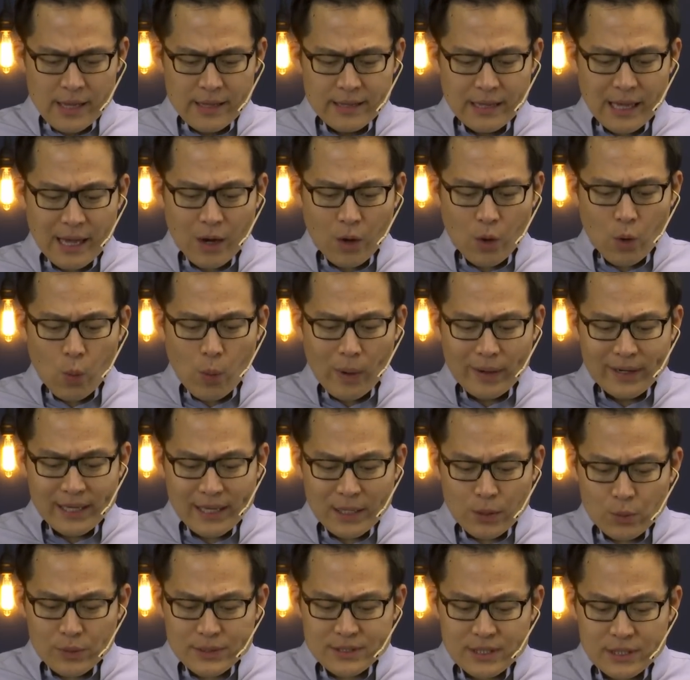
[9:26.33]
Now, when
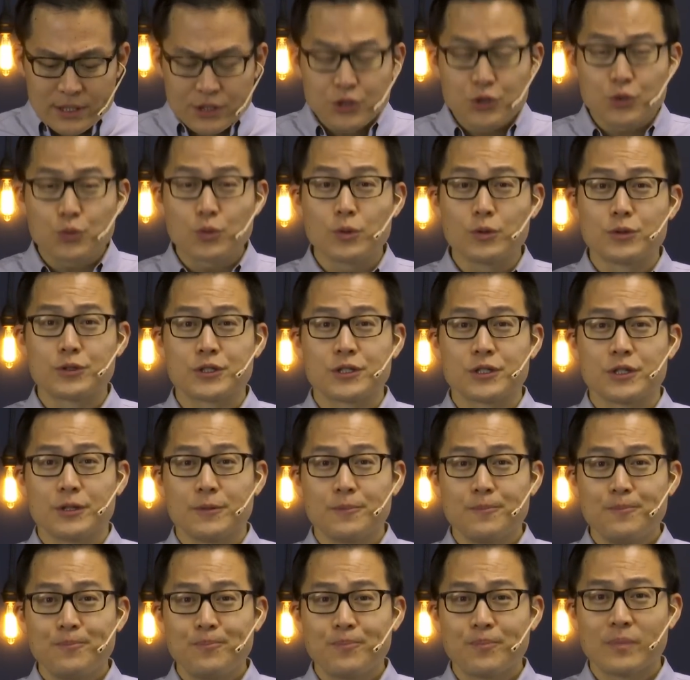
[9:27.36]
he was in
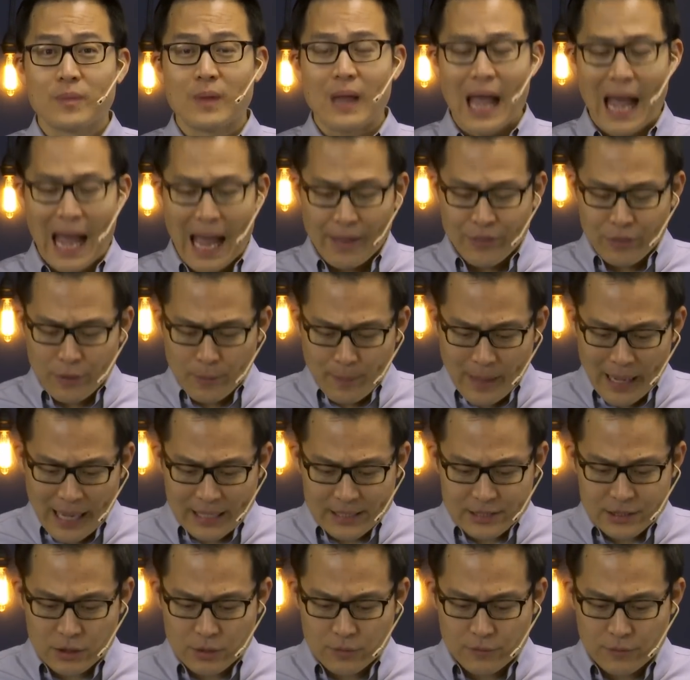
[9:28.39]
Jerusalem at the
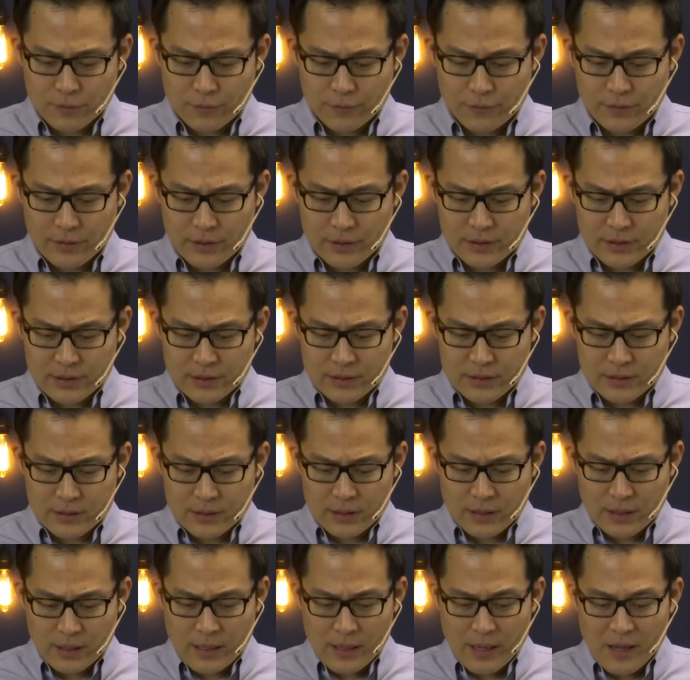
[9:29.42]
Passover feast,
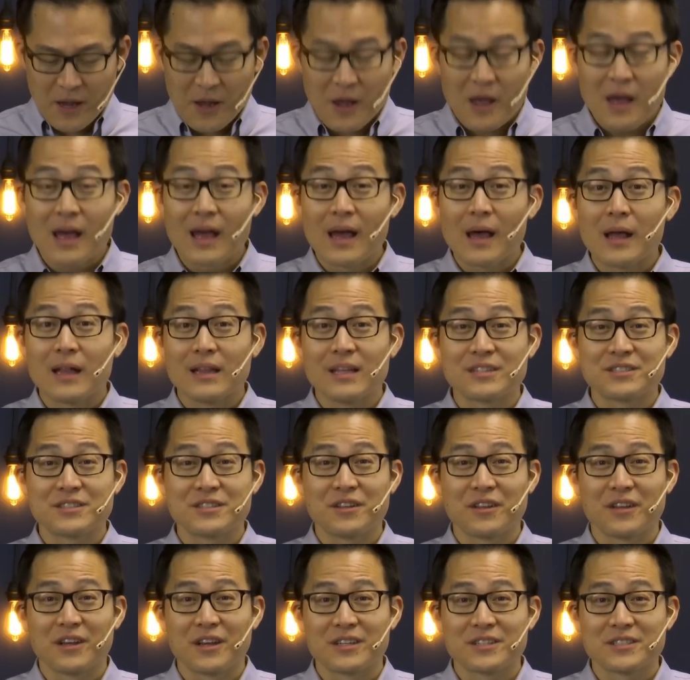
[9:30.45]

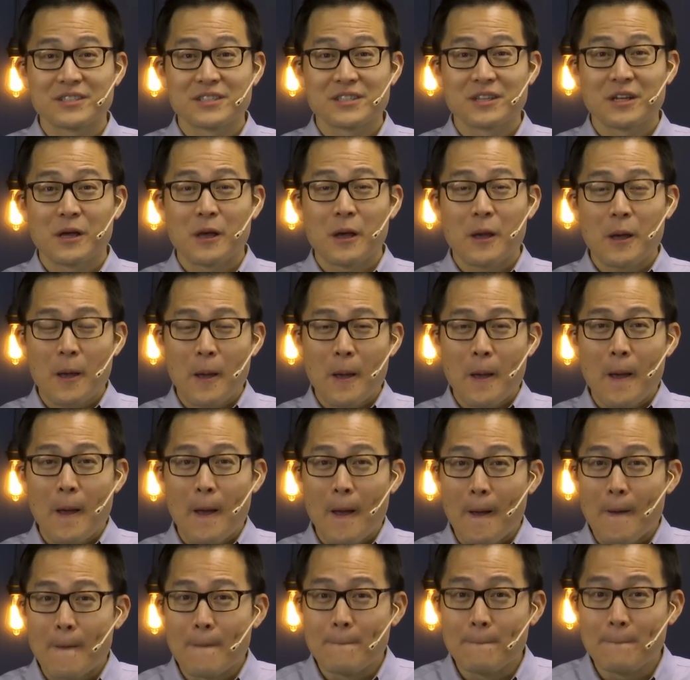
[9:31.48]
listen to this.
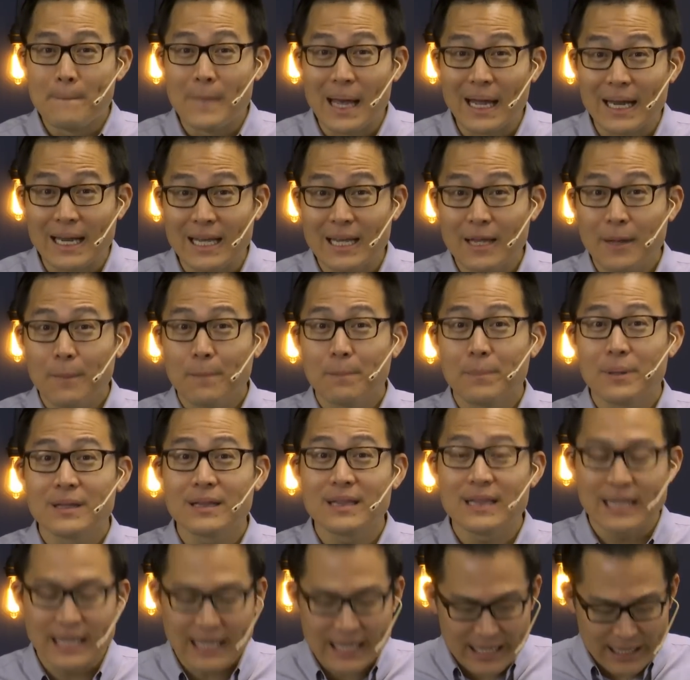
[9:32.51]
Many
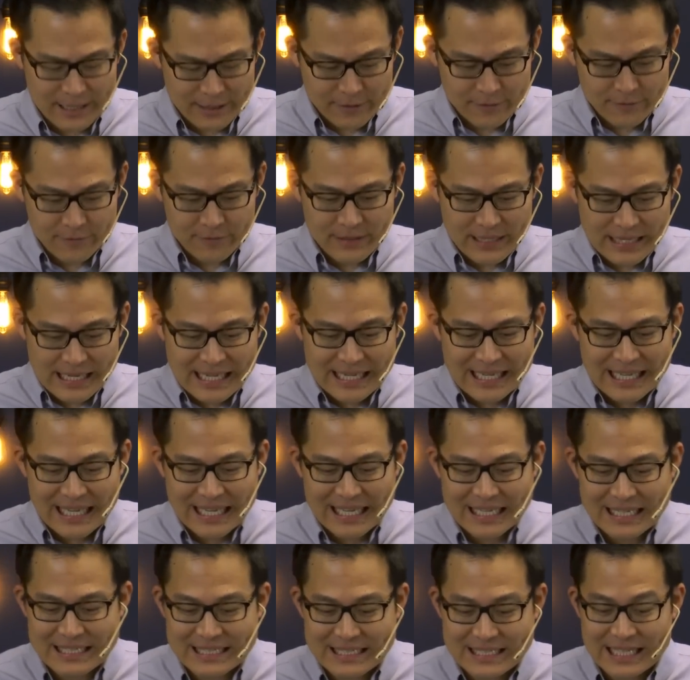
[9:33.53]
believed in
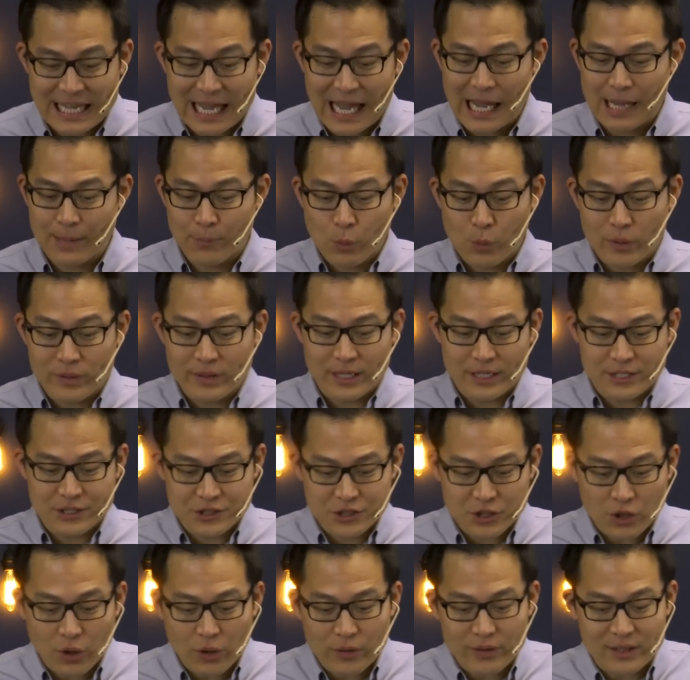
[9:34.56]
his name when they
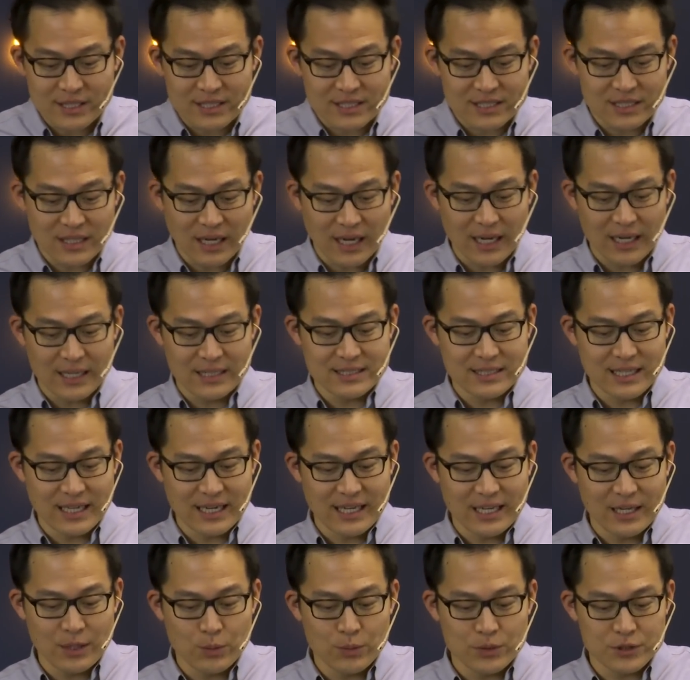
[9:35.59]
saw the signs
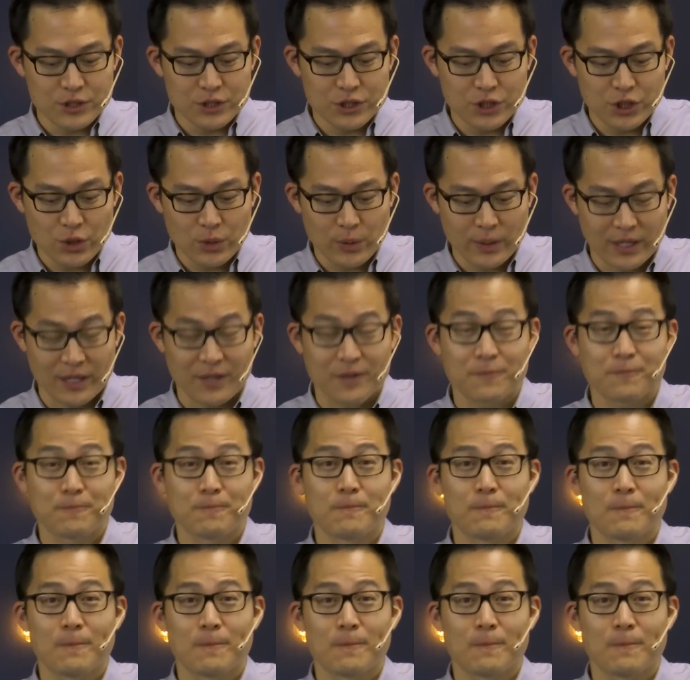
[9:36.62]
that he was doing.